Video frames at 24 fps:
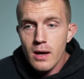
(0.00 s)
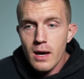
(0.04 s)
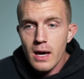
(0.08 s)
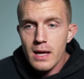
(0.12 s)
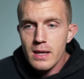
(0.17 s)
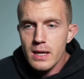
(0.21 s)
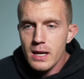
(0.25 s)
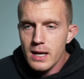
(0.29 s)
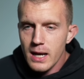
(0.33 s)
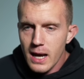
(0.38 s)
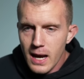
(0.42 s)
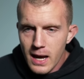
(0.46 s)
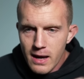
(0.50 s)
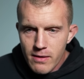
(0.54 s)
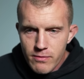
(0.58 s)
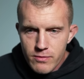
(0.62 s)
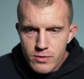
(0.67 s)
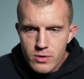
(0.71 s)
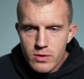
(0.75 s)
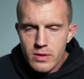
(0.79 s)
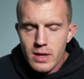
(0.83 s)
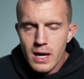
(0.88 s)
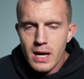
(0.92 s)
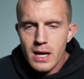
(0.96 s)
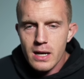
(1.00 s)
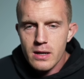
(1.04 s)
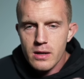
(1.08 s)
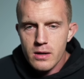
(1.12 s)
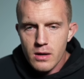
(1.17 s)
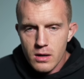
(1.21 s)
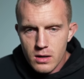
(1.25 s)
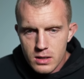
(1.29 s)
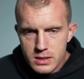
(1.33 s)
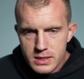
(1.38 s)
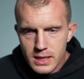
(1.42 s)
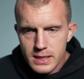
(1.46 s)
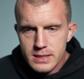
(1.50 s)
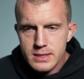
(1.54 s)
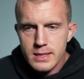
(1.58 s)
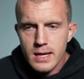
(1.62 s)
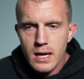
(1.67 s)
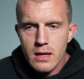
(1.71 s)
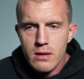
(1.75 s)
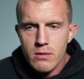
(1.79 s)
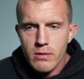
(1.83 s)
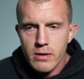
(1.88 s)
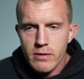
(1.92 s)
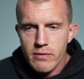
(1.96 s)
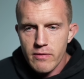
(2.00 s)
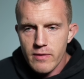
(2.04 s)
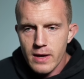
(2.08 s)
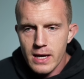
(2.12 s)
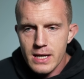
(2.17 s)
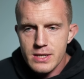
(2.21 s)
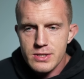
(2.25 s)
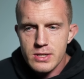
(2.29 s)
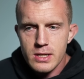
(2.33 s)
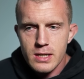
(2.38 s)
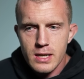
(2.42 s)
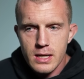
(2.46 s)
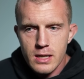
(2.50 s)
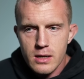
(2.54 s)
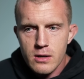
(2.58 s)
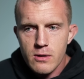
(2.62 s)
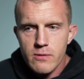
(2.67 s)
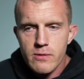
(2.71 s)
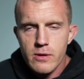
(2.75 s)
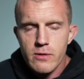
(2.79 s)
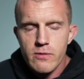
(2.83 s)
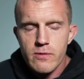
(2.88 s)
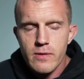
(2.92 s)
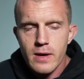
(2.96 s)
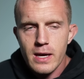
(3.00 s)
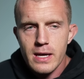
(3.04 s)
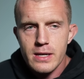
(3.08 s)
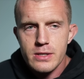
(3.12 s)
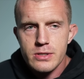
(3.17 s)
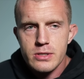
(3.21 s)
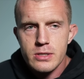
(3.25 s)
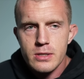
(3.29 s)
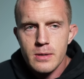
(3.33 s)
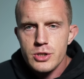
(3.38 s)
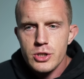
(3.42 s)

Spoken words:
And then after that context gathering phase and interview phase,